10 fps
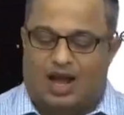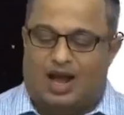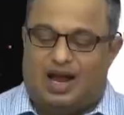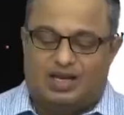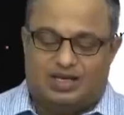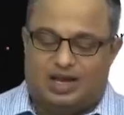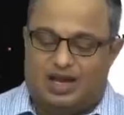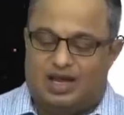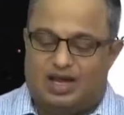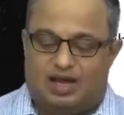And
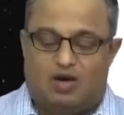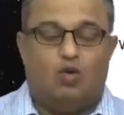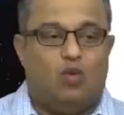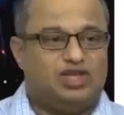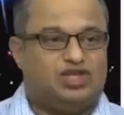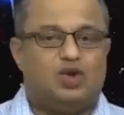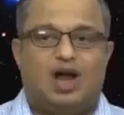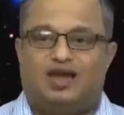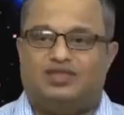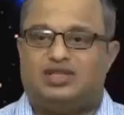once you
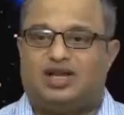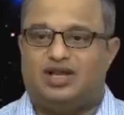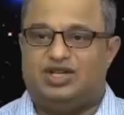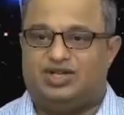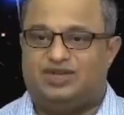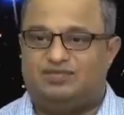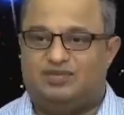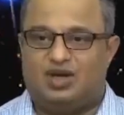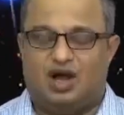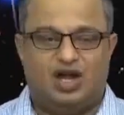have this condition
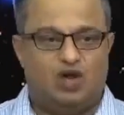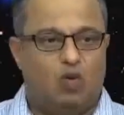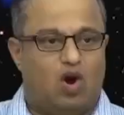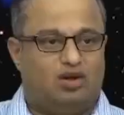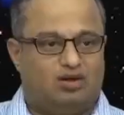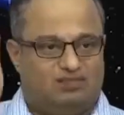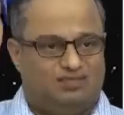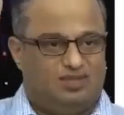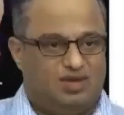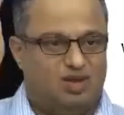and you want
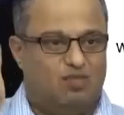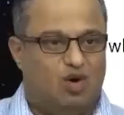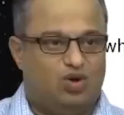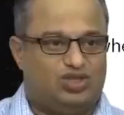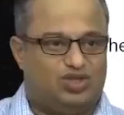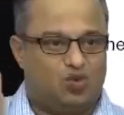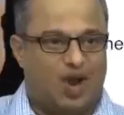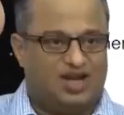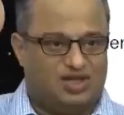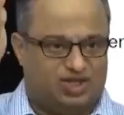the modes to
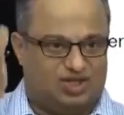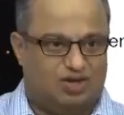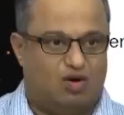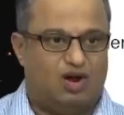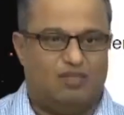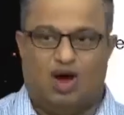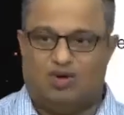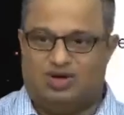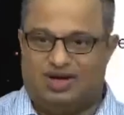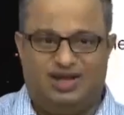vanish on a
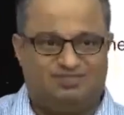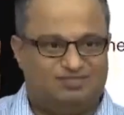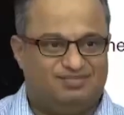boundary,